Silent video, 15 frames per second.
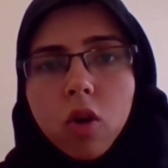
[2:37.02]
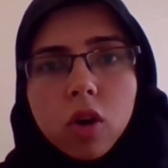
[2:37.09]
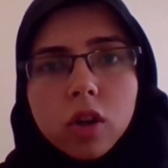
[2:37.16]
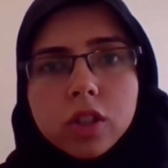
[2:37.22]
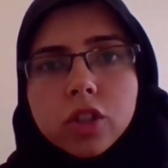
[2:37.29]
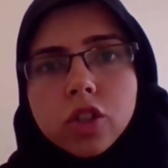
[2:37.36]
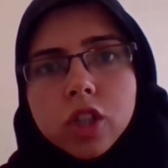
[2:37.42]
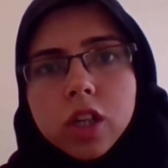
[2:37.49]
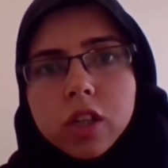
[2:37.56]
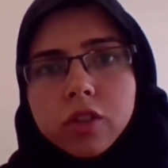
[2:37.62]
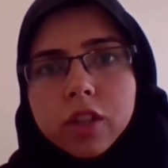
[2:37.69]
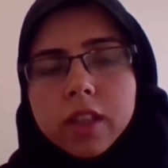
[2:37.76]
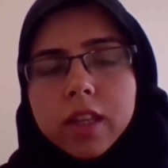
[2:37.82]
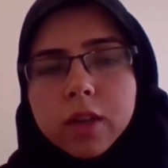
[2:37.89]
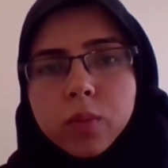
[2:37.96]
all the
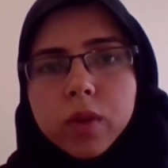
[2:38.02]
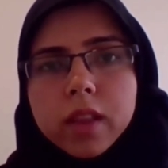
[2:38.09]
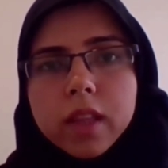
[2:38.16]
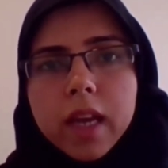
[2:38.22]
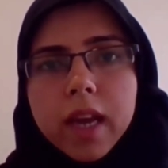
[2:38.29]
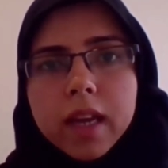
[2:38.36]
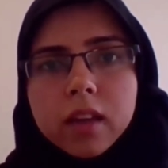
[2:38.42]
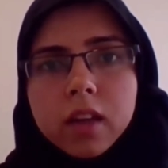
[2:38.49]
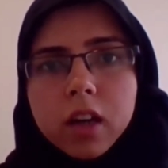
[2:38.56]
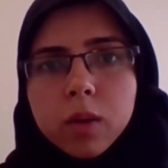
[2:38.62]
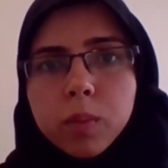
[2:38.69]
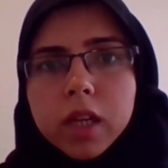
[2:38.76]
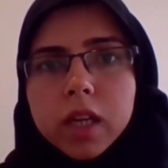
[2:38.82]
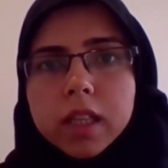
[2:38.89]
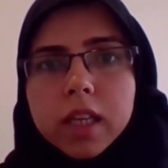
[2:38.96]
children that were there in
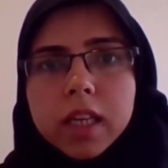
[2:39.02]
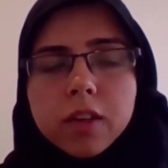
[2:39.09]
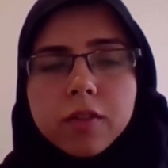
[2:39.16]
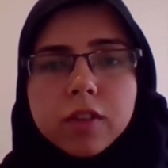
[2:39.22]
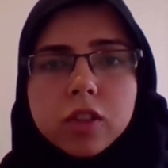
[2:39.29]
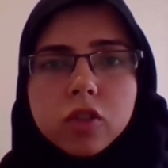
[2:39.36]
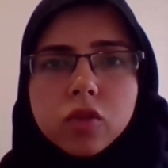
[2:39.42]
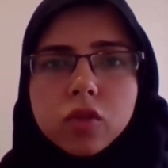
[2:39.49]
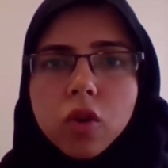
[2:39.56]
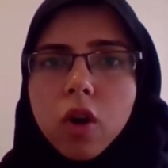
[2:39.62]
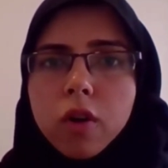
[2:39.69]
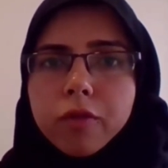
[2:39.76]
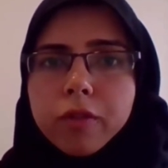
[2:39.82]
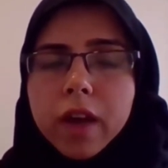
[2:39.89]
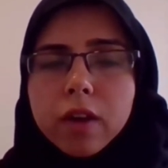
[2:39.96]
Karbala, they even
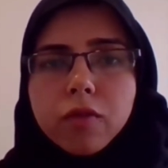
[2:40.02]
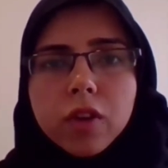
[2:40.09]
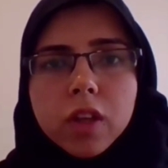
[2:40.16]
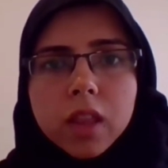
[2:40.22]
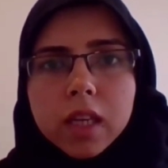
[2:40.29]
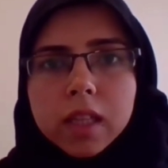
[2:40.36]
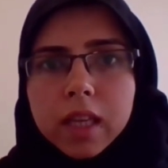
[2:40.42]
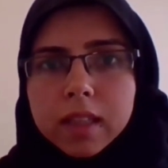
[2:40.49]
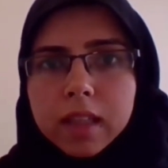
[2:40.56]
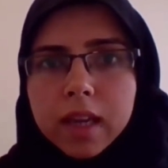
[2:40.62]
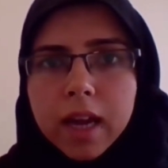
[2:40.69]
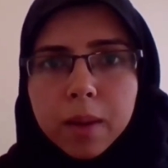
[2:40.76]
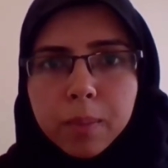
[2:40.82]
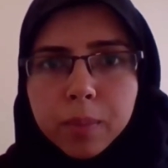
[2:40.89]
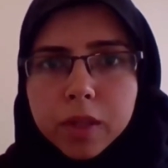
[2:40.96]
saw everything that
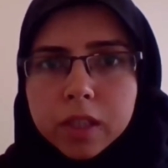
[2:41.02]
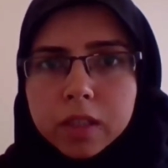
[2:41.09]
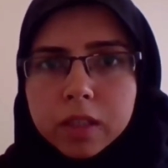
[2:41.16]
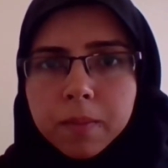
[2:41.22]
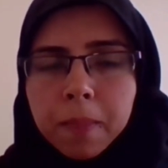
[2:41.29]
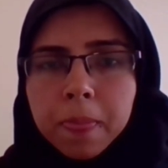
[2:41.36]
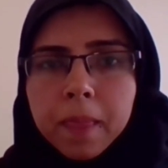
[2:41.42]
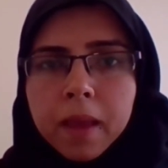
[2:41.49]
happened.